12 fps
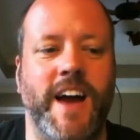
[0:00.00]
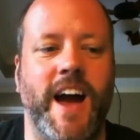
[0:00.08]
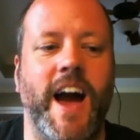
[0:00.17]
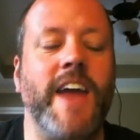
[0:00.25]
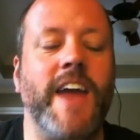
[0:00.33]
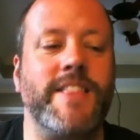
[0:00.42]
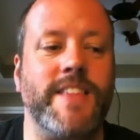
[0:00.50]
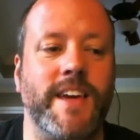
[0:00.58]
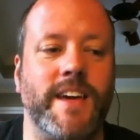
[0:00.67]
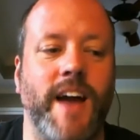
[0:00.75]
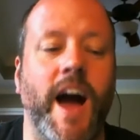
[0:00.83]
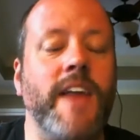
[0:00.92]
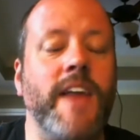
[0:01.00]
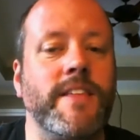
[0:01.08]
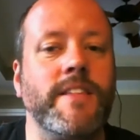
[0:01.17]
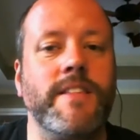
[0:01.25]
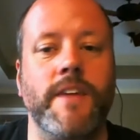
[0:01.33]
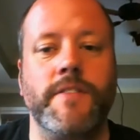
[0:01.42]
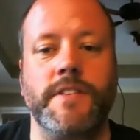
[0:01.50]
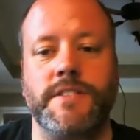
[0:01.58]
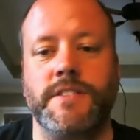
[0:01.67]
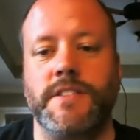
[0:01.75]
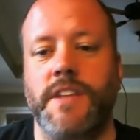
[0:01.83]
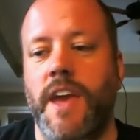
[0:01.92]
I think I think the evidence
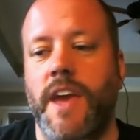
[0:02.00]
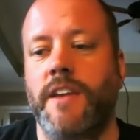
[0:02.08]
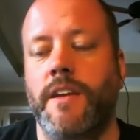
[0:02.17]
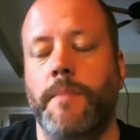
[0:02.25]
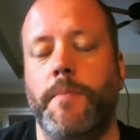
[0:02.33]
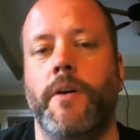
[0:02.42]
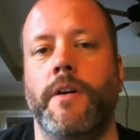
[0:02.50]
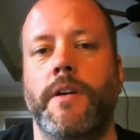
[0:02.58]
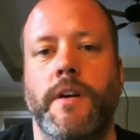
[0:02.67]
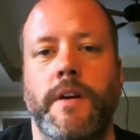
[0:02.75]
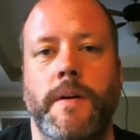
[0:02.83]
is going to end up on